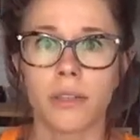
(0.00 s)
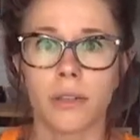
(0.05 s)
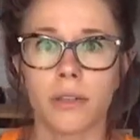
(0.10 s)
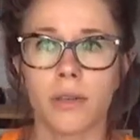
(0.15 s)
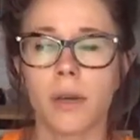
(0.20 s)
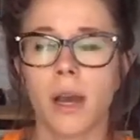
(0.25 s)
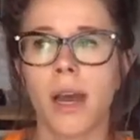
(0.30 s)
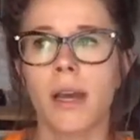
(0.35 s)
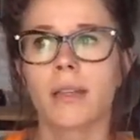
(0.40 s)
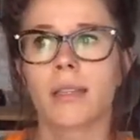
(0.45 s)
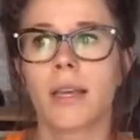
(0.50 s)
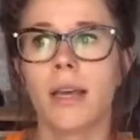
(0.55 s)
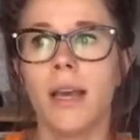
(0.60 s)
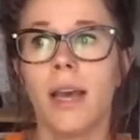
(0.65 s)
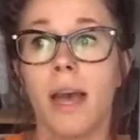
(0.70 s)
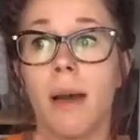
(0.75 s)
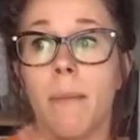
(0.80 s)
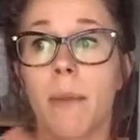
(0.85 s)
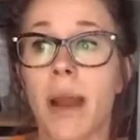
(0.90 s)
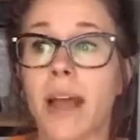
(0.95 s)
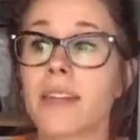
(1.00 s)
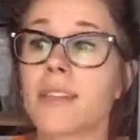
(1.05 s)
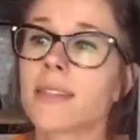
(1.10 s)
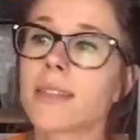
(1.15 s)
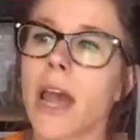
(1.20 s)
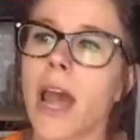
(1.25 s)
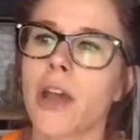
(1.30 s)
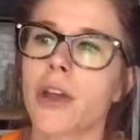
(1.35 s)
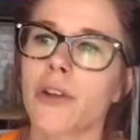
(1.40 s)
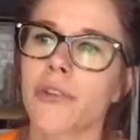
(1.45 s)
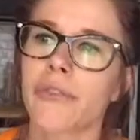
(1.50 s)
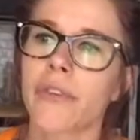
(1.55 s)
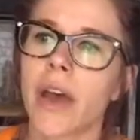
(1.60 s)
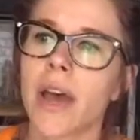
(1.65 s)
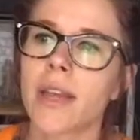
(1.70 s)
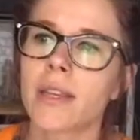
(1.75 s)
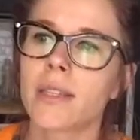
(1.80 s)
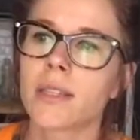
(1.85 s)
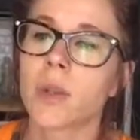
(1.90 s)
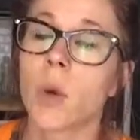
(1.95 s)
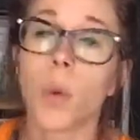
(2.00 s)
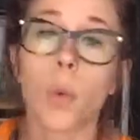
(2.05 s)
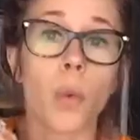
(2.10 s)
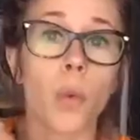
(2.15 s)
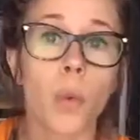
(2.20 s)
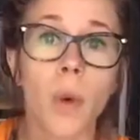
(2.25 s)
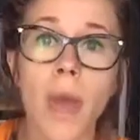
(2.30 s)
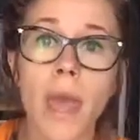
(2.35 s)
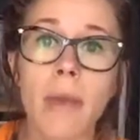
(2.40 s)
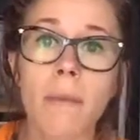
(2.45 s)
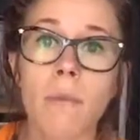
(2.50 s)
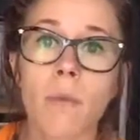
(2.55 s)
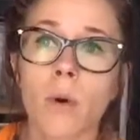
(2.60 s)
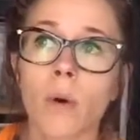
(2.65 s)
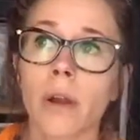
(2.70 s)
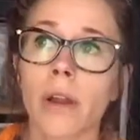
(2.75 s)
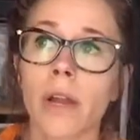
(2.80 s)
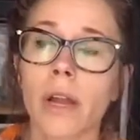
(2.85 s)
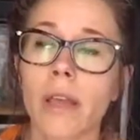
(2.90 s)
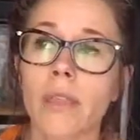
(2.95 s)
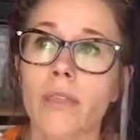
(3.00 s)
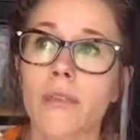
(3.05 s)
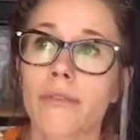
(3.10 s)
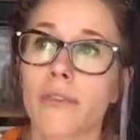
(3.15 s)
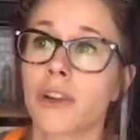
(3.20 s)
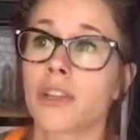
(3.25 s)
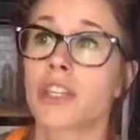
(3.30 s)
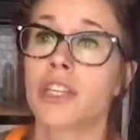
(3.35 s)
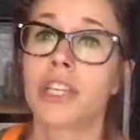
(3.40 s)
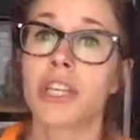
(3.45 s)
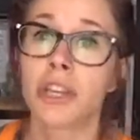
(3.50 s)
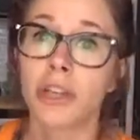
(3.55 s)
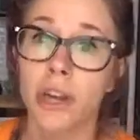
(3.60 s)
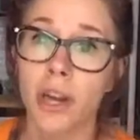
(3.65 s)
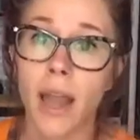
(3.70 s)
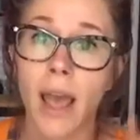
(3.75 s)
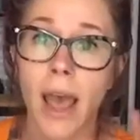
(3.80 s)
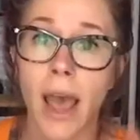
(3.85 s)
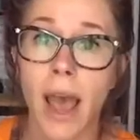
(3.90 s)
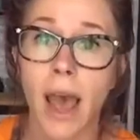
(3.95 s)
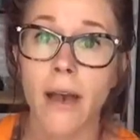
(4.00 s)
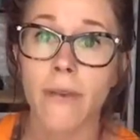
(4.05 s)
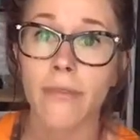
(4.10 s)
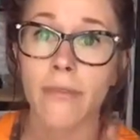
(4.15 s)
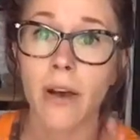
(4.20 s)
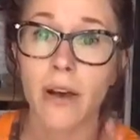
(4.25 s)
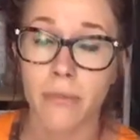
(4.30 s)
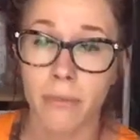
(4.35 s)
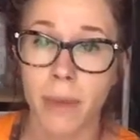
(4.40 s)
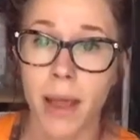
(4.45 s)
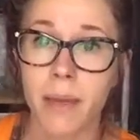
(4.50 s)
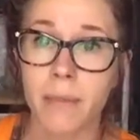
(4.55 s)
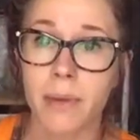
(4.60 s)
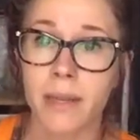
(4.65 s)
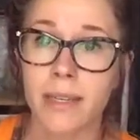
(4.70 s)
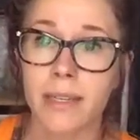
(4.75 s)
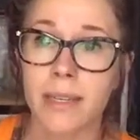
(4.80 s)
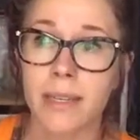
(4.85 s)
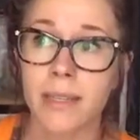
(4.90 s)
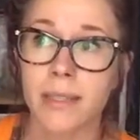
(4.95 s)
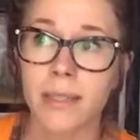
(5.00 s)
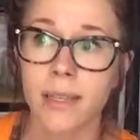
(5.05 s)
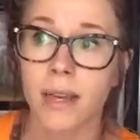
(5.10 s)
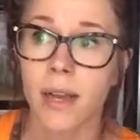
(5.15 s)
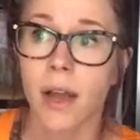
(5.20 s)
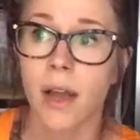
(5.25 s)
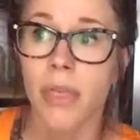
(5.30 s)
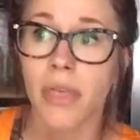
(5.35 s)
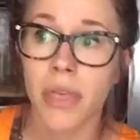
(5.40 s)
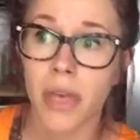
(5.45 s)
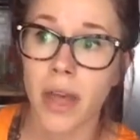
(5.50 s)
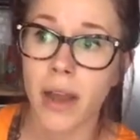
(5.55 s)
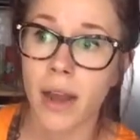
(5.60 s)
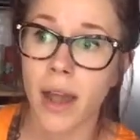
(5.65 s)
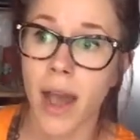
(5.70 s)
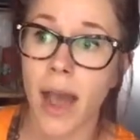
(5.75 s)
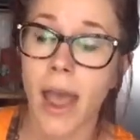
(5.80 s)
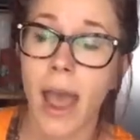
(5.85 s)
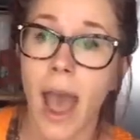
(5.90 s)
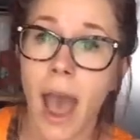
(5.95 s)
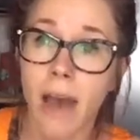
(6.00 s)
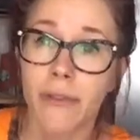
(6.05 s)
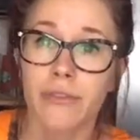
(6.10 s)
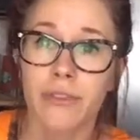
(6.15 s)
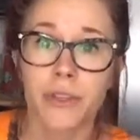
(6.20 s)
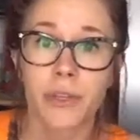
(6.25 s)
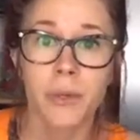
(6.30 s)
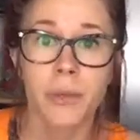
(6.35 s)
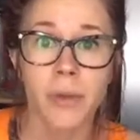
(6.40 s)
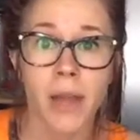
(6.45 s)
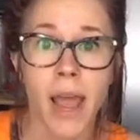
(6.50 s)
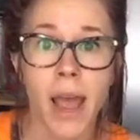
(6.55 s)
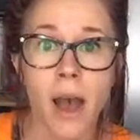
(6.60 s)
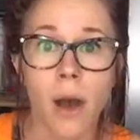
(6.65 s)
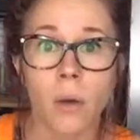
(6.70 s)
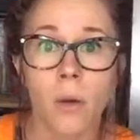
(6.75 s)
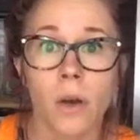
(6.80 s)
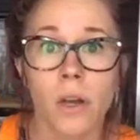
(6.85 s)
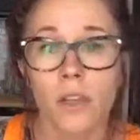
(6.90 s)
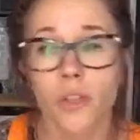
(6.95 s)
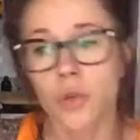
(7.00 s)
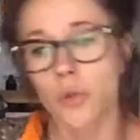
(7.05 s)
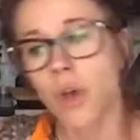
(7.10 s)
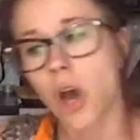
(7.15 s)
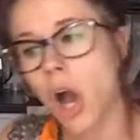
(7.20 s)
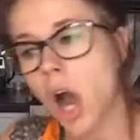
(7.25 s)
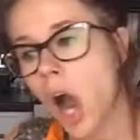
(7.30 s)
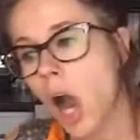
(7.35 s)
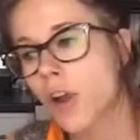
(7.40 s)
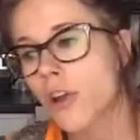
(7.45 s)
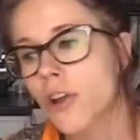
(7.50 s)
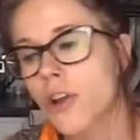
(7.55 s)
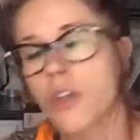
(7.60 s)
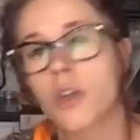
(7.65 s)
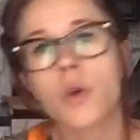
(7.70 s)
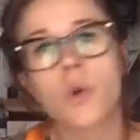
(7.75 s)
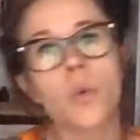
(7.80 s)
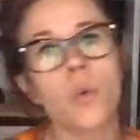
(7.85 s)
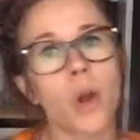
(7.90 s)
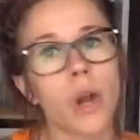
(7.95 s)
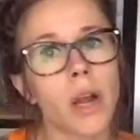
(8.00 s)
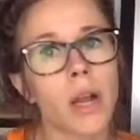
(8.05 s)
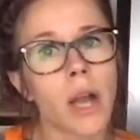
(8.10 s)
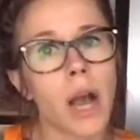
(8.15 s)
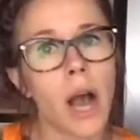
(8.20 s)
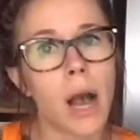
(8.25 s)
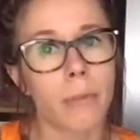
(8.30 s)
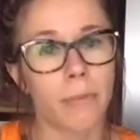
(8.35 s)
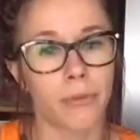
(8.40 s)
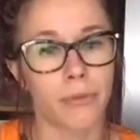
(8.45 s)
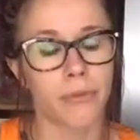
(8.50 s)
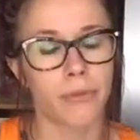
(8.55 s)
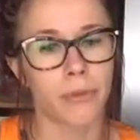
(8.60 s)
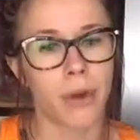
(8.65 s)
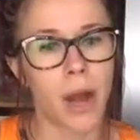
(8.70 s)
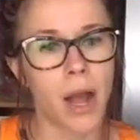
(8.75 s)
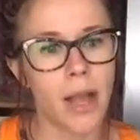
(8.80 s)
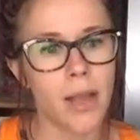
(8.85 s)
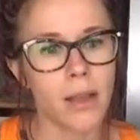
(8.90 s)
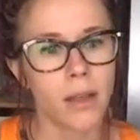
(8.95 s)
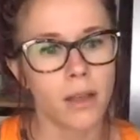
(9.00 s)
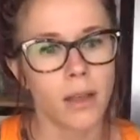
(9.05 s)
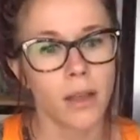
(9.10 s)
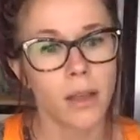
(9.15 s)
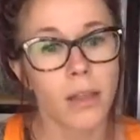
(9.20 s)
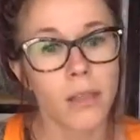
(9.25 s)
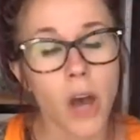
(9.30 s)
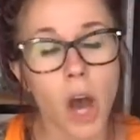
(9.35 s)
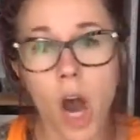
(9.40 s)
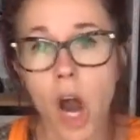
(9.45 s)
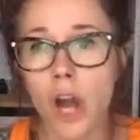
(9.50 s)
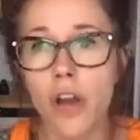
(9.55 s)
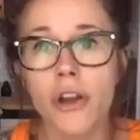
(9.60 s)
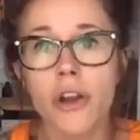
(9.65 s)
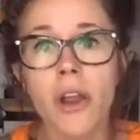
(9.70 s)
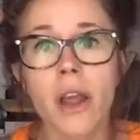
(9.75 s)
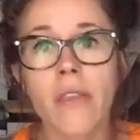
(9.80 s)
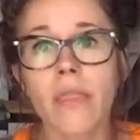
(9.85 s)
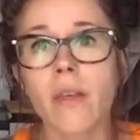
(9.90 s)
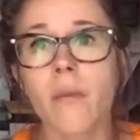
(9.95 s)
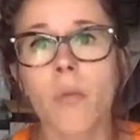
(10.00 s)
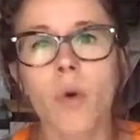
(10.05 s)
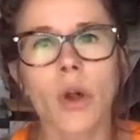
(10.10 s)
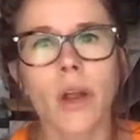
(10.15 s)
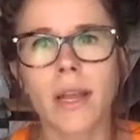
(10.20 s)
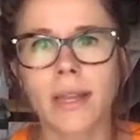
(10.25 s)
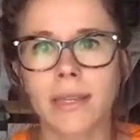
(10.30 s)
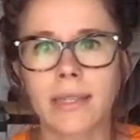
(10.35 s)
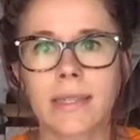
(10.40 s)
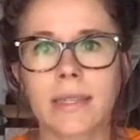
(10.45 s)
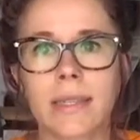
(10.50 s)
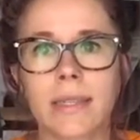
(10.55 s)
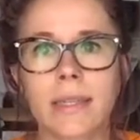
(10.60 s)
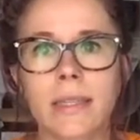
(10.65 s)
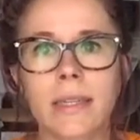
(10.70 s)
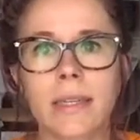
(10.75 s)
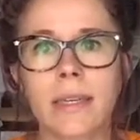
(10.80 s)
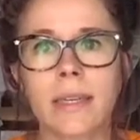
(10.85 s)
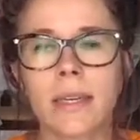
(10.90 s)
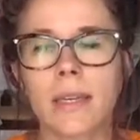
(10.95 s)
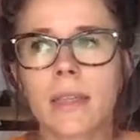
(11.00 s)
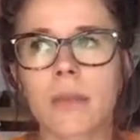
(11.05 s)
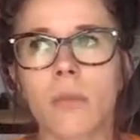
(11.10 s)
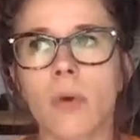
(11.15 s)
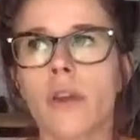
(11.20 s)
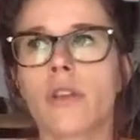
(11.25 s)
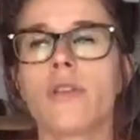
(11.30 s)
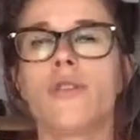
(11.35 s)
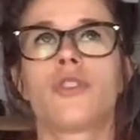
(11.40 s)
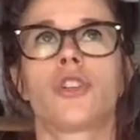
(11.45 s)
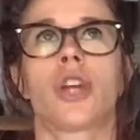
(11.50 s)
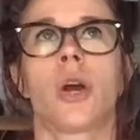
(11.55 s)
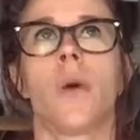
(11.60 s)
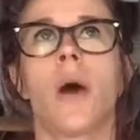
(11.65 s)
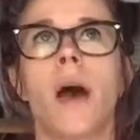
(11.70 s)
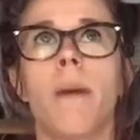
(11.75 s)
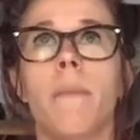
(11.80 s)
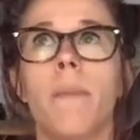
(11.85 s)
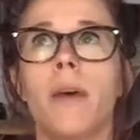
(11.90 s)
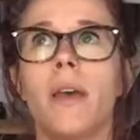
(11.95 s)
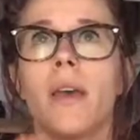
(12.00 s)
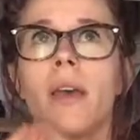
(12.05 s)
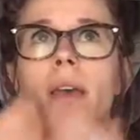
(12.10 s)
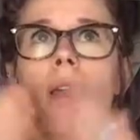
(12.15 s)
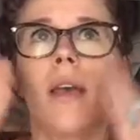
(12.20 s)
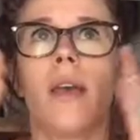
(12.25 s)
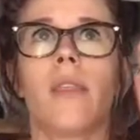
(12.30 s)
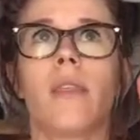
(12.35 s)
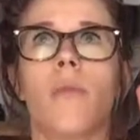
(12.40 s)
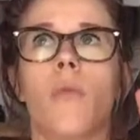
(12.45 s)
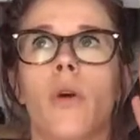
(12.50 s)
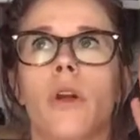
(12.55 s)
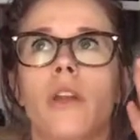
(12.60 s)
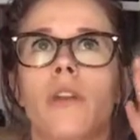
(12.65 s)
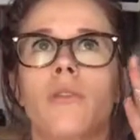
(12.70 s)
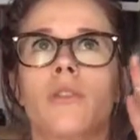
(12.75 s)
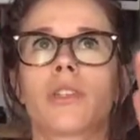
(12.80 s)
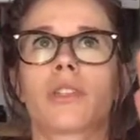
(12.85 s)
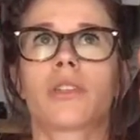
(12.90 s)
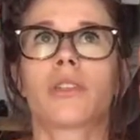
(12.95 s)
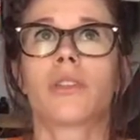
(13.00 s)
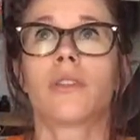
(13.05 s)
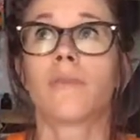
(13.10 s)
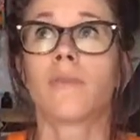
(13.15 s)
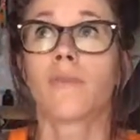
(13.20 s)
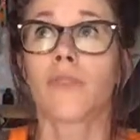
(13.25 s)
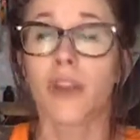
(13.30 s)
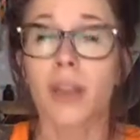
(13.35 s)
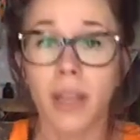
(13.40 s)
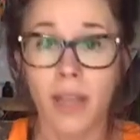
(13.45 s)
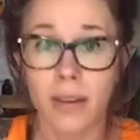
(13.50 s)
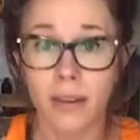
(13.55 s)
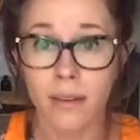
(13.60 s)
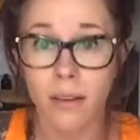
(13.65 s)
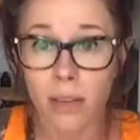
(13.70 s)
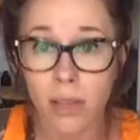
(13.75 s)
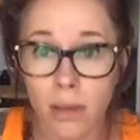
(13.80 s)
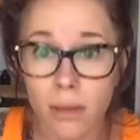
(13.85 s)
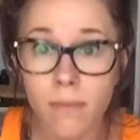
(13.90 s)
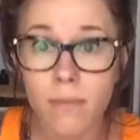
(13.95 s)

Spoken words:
you guys, but I sacrificed way more in the first year and a half of my business than I have to now. So the harder you work up front, the harder and the more consistent and the more you show up and the more you just freaking